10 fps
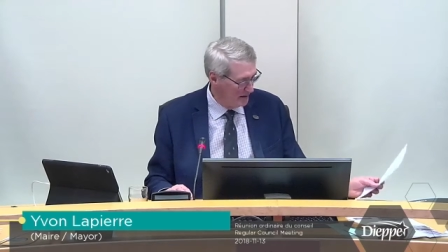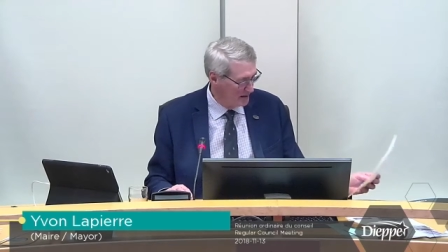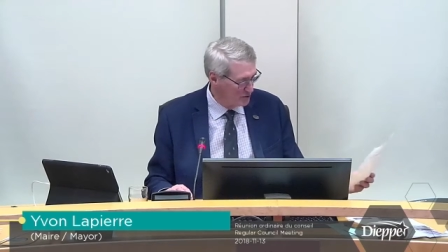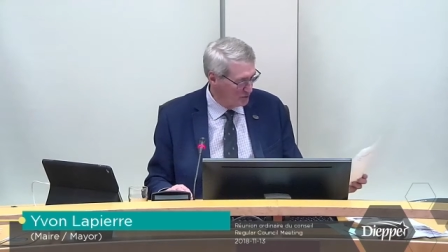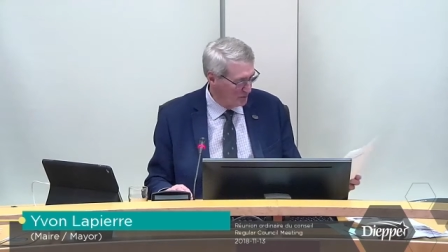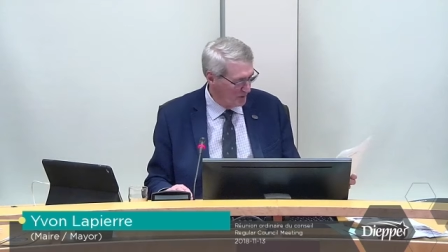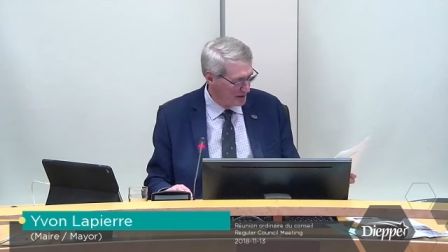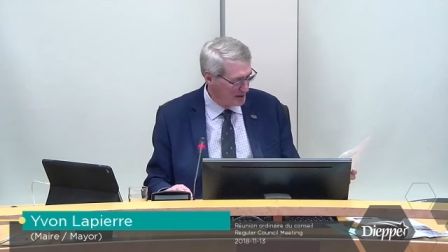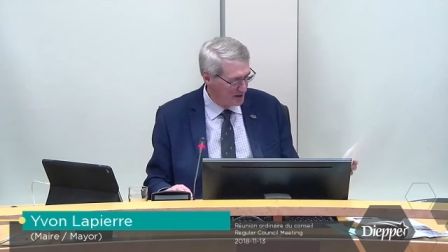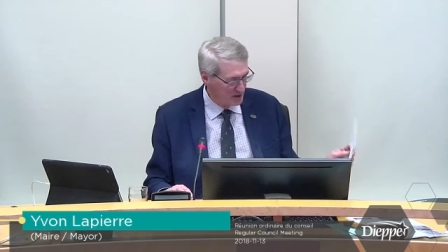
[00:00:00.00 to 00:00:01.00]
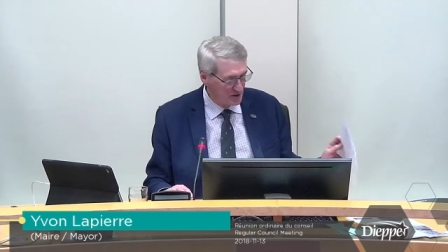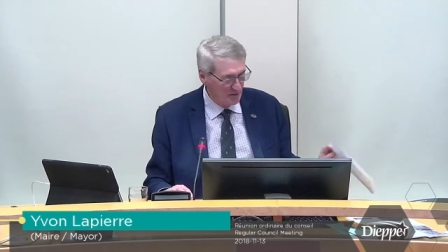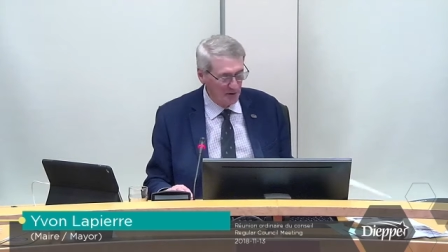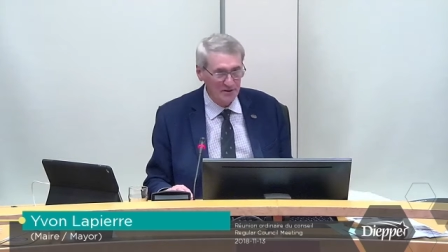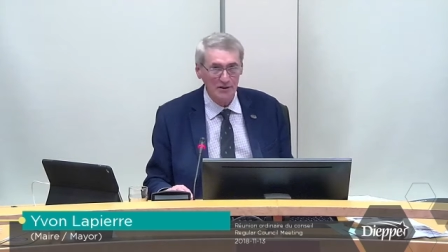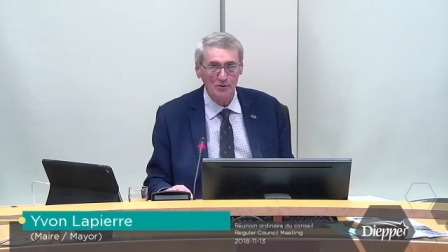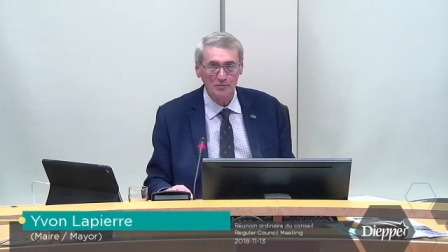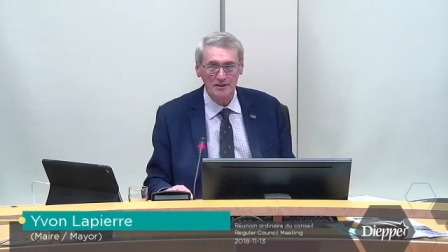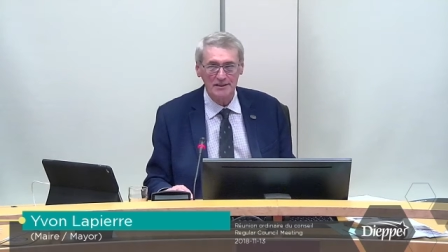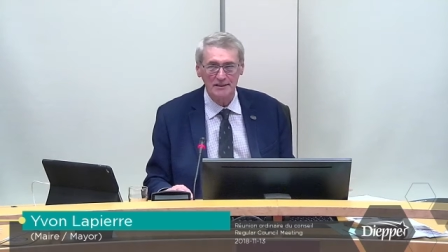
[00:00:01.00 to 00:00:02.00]
First reading by
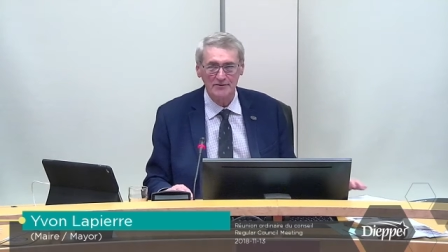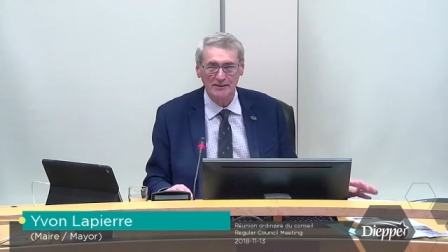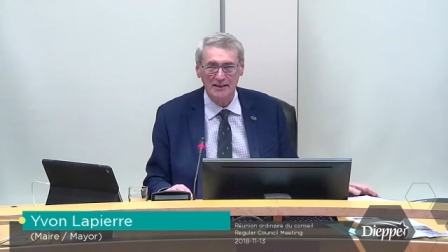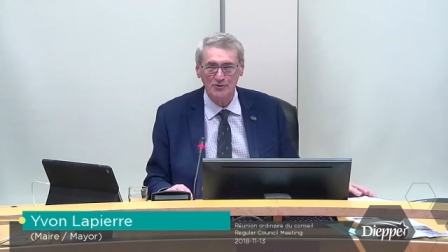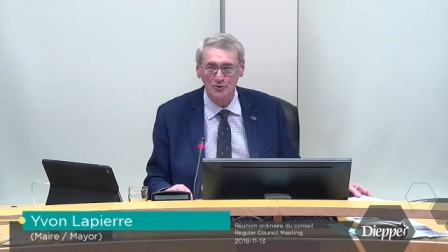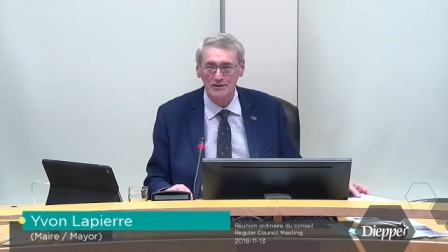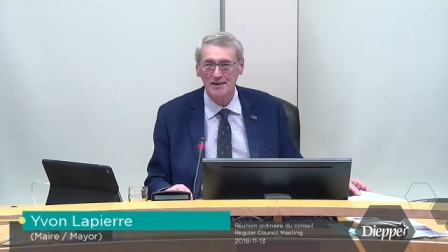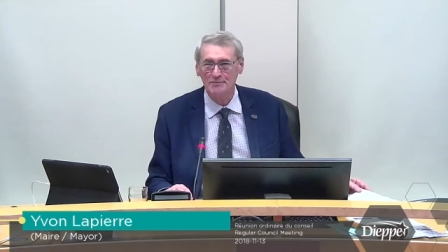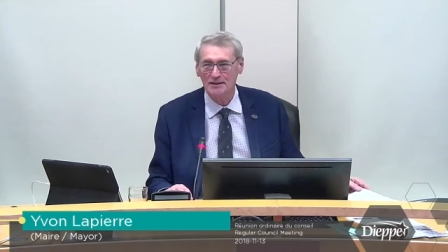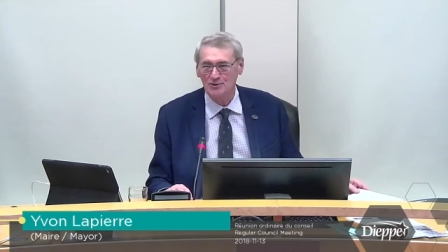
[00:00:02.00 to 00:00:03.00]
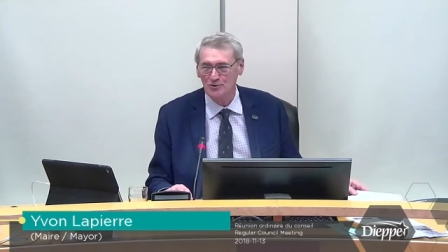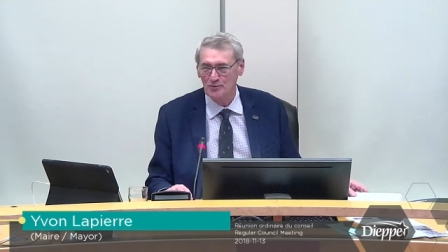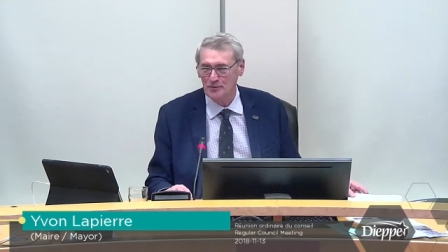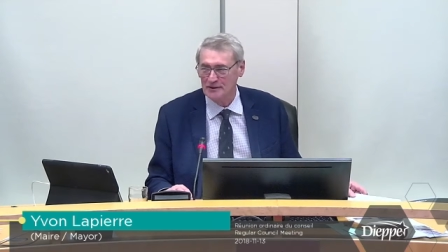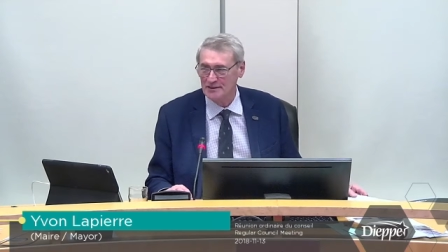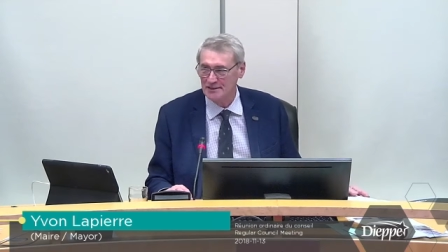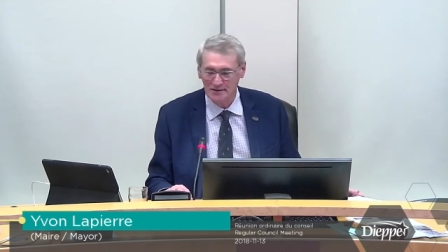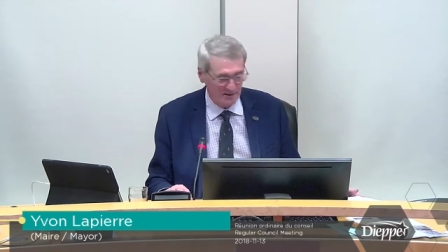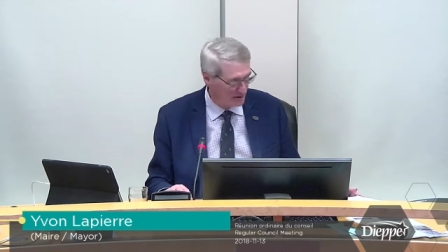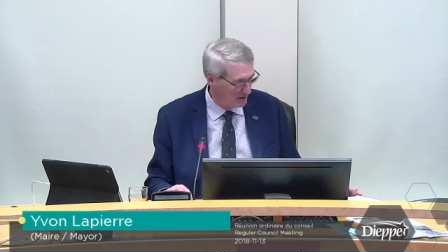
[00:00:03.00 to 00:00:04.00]
title only. We go to the second reading
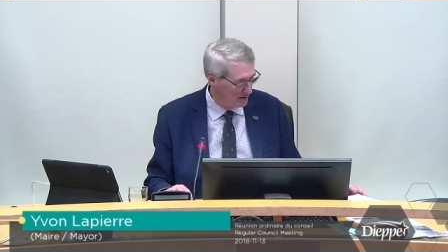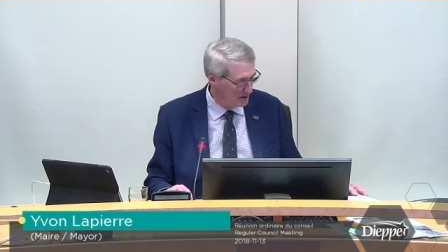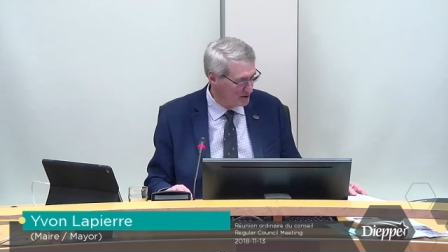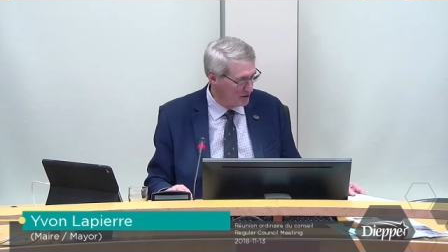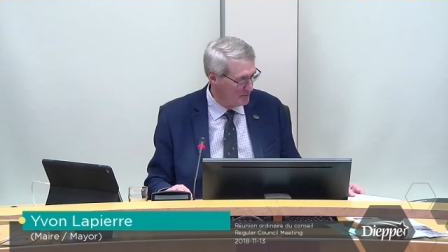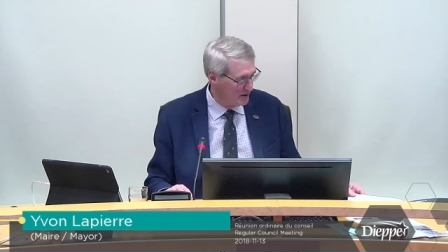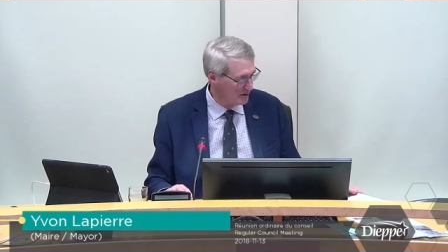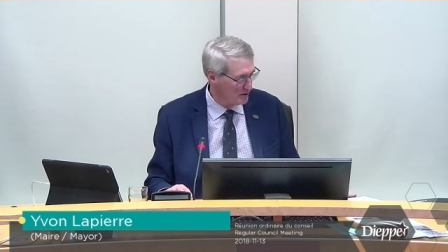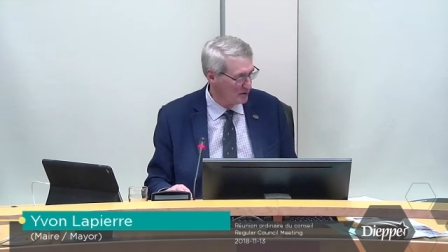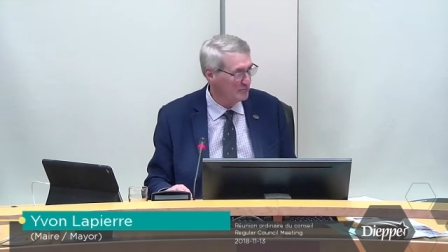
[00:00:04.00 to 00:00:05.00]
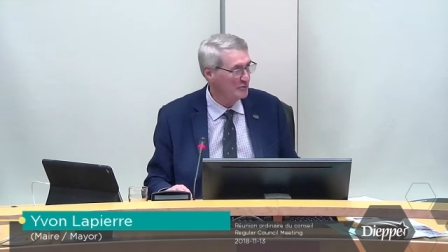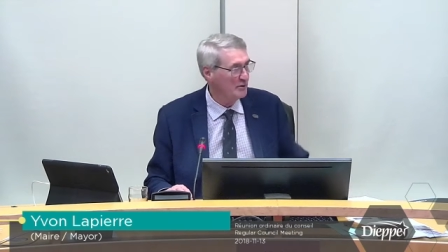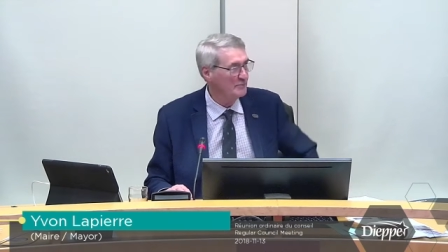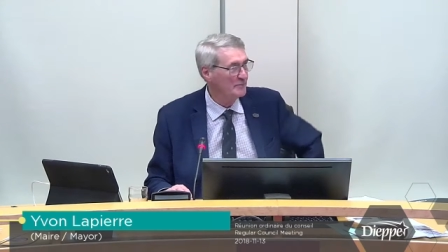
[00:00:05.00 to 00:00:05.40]
by title only